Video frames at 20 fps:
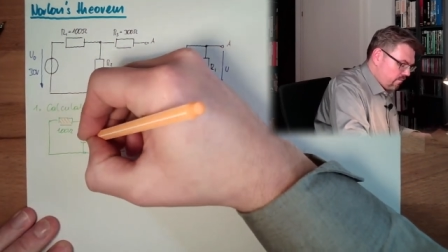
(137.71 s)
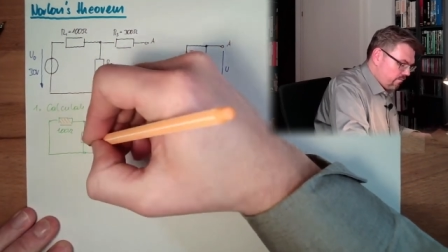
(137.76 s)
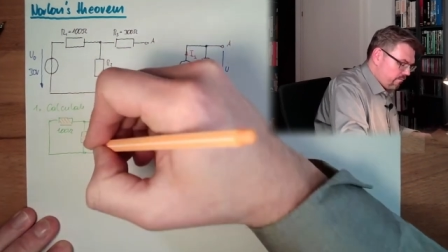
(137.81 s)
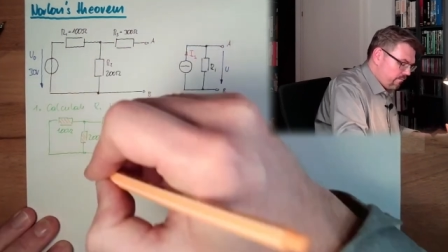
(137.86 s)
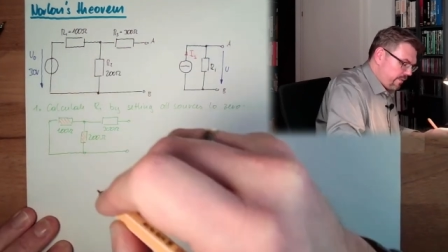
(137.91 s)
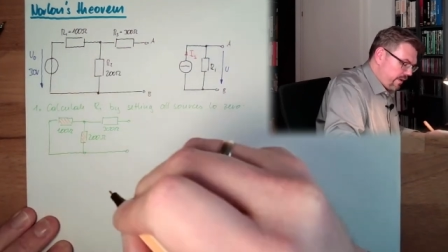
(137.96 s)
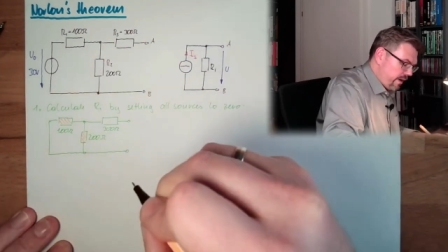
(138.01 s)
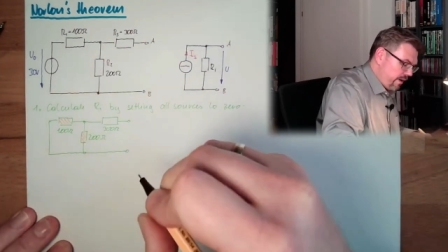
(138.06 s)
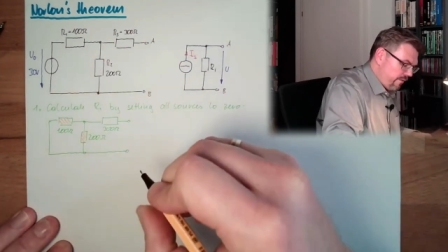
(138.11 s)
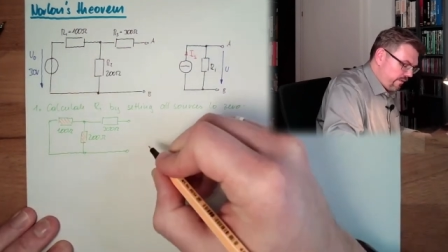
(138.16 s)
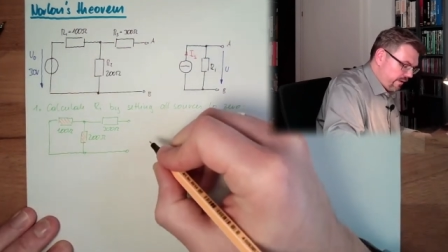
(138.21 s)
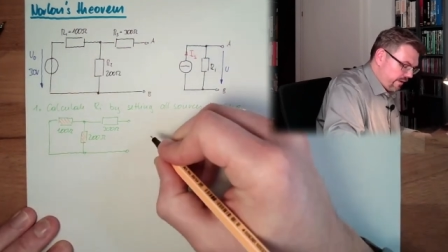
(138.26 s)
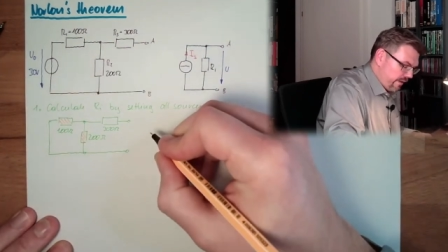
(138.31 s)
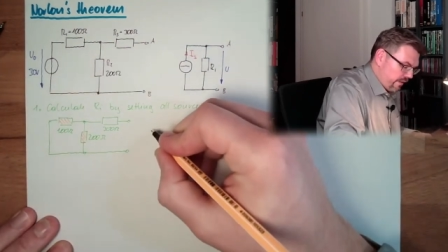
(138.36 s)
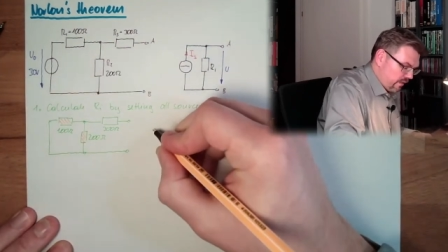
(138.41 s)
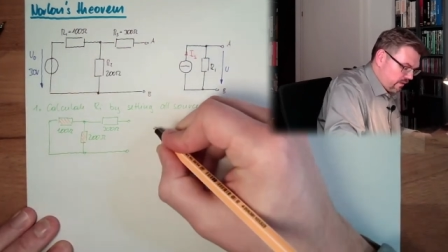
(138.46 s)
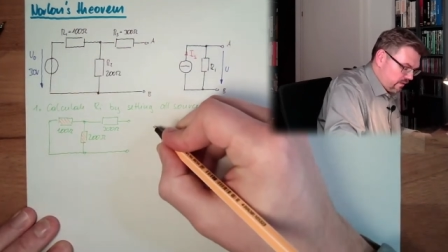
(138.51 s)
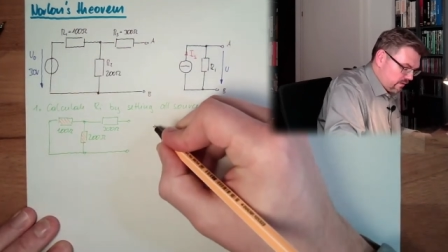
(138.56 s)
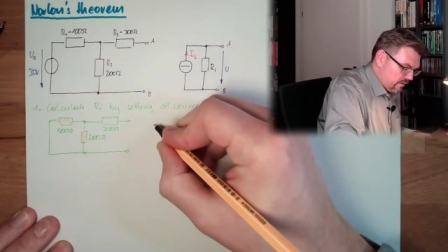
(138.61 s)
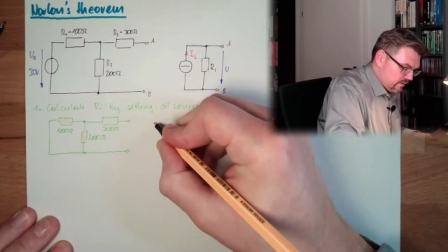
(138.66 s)

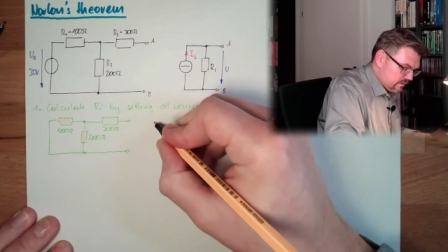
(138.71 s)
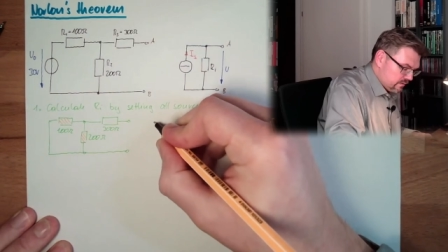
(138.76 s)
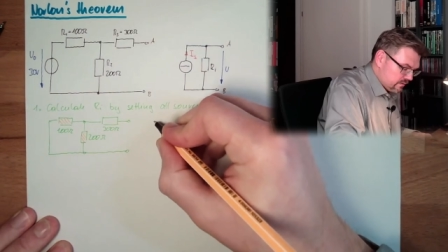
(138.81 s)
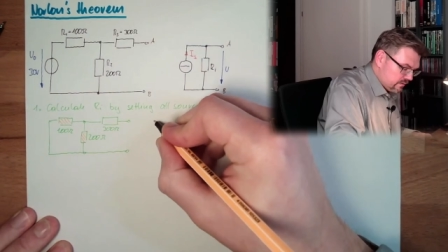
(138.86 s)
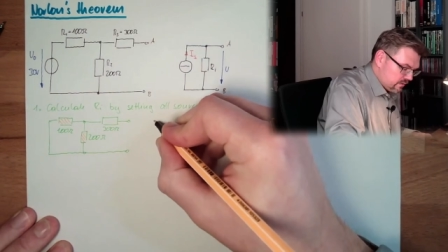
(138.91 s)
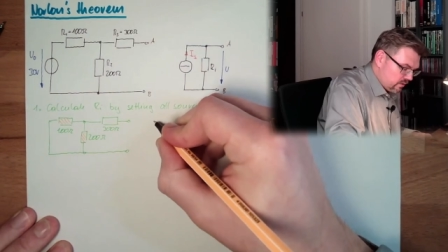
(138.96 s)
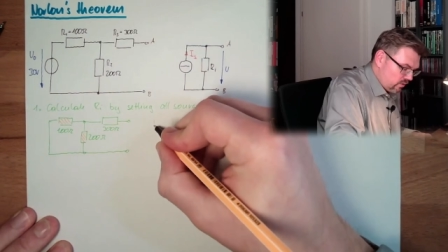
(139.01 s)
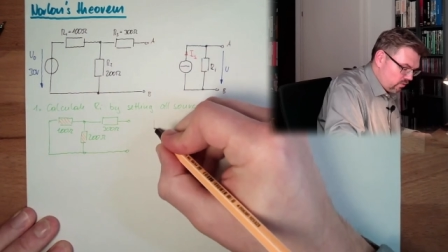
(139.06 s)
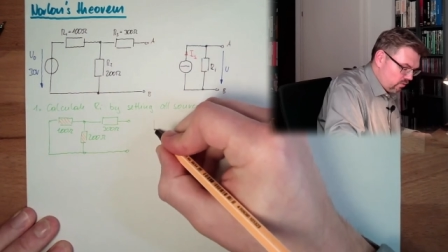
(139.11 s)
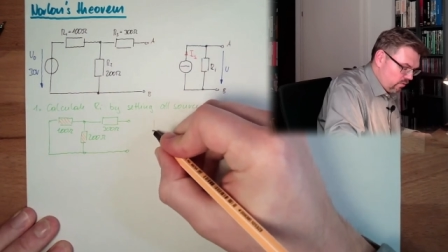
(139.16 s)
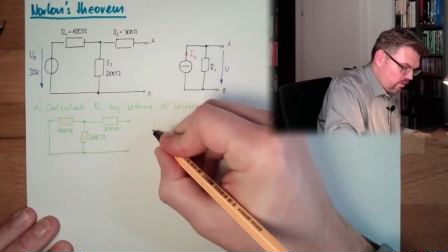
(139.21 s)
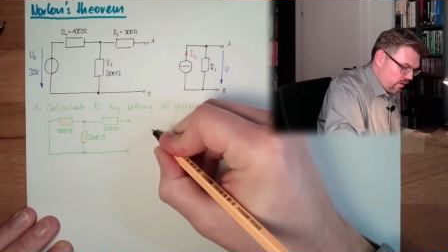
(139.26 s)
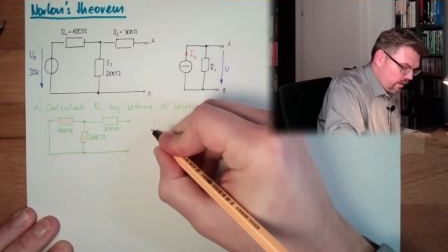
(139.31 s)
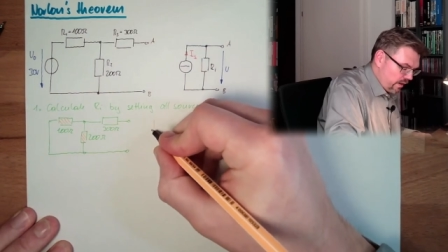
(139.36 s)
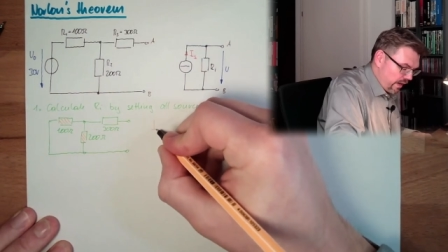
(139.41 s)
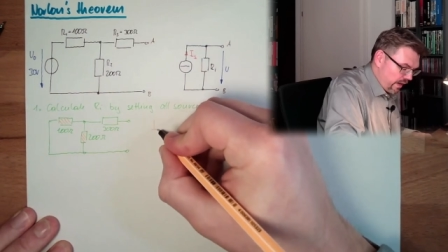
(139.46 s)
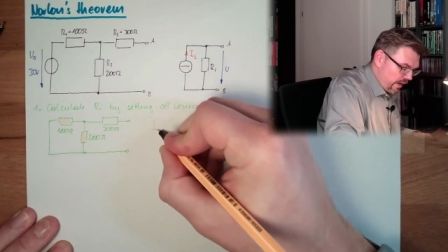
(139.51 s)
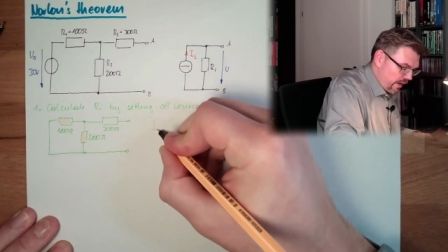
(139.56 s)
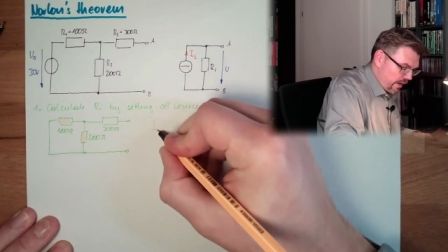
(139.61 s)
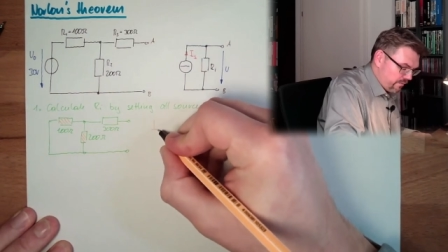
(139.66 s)
parallel. So
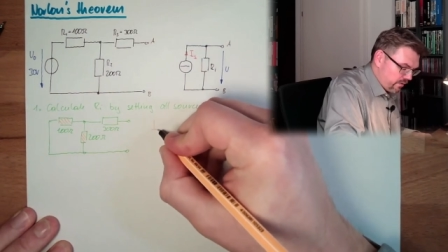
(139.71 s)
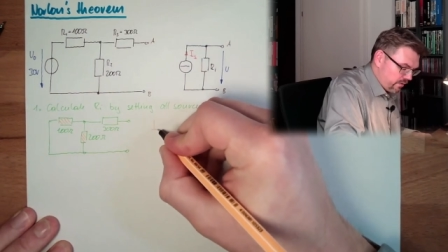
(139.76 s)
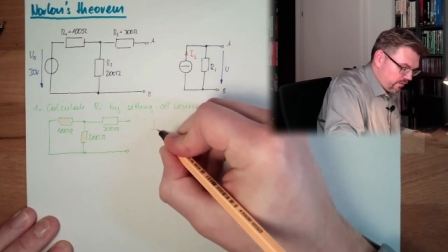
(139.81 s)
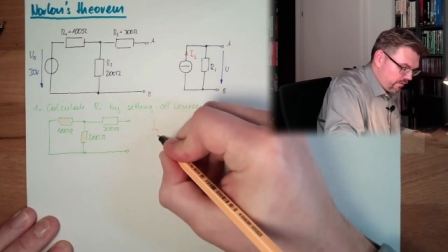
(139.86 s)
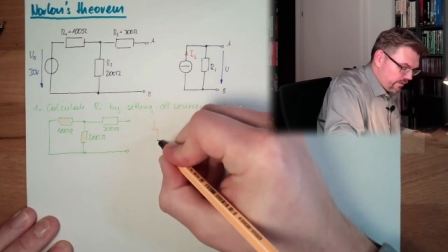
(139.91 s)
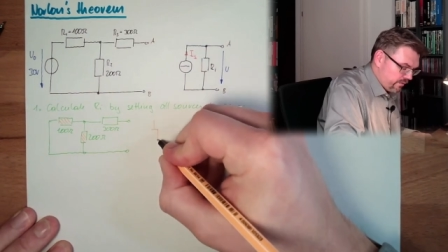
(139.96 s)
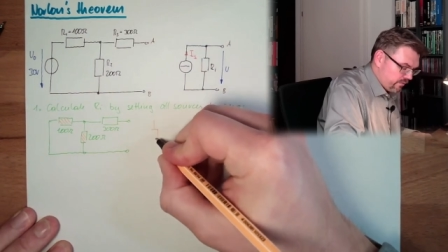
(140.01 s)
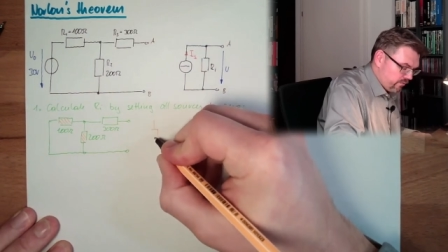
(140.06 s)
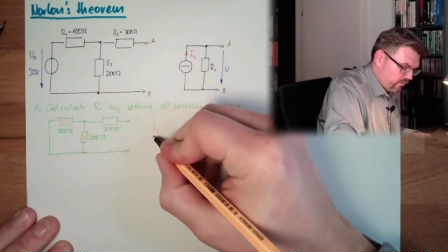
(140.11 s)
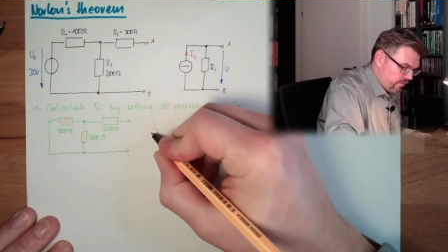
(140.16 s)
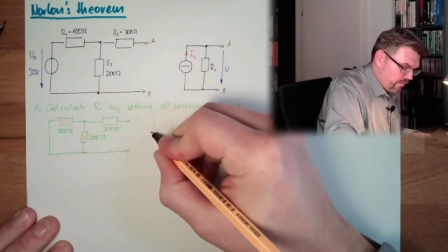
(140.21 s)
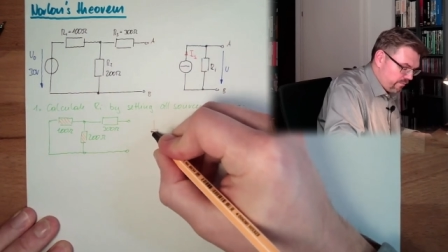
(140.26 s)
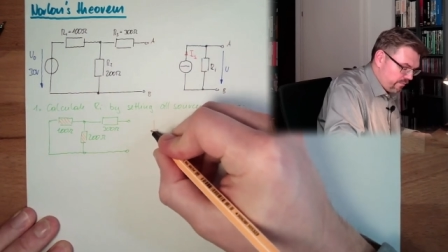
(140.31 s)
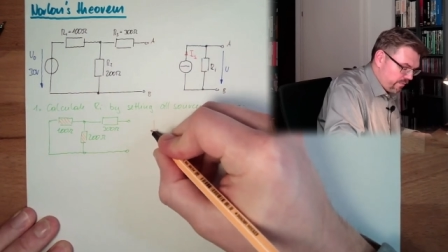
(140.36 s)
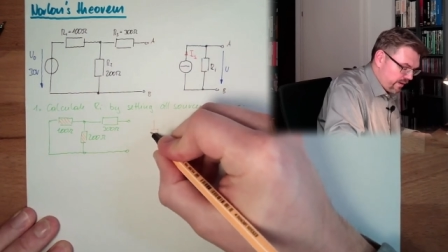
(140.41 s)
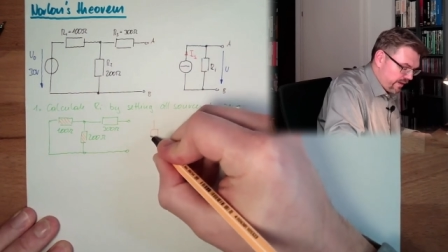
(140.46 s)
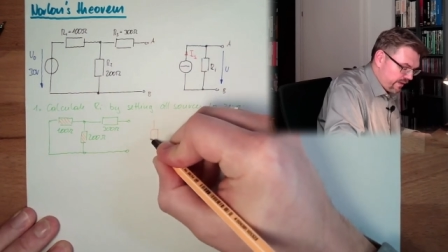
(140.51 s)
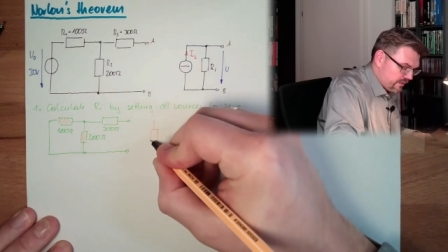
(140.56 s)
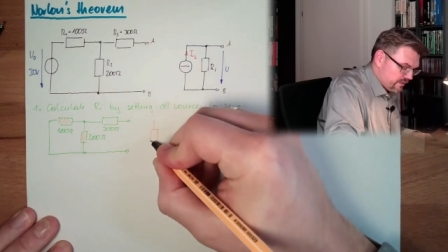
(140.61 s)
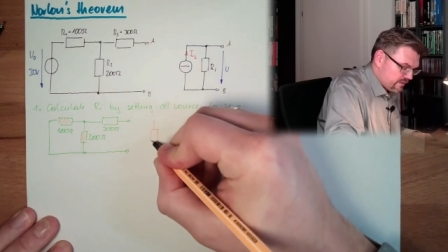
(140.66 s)
I'm going to
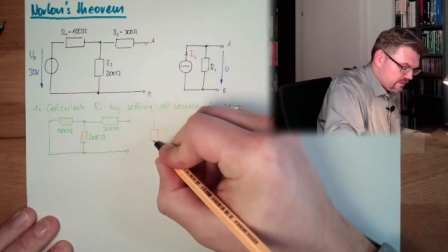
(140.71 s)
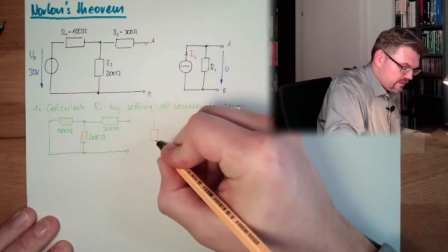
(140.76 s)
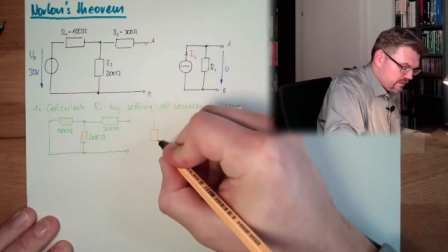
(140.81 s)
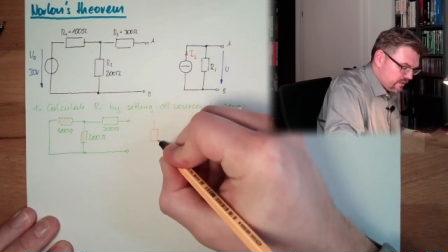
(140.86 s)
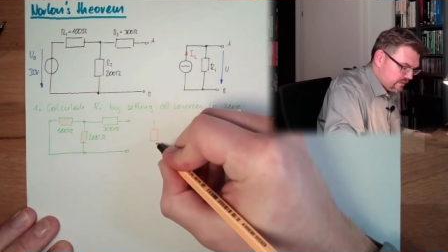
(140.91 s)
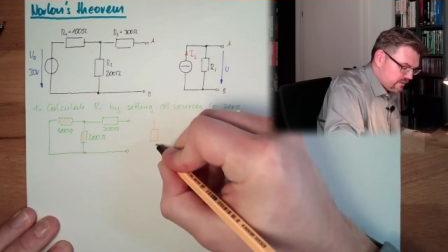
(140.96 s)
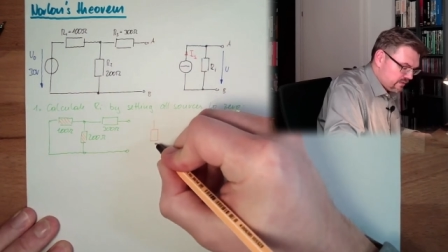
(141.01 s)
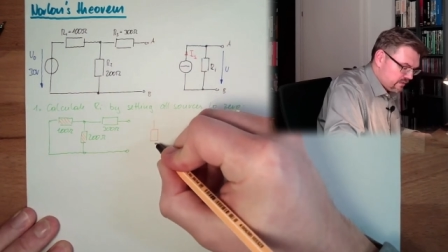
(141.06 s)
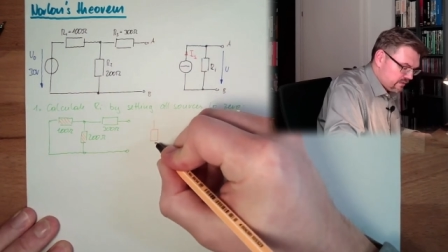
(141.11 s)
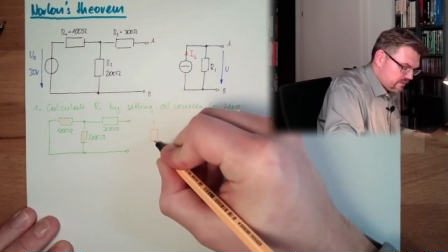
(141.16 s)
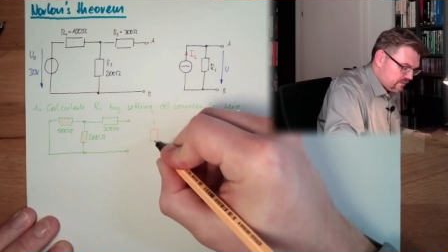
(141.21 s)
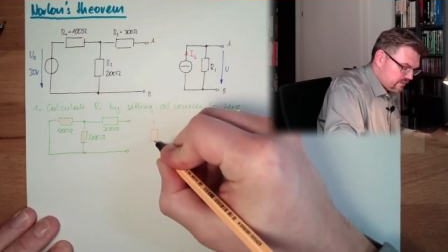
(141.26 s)
replace this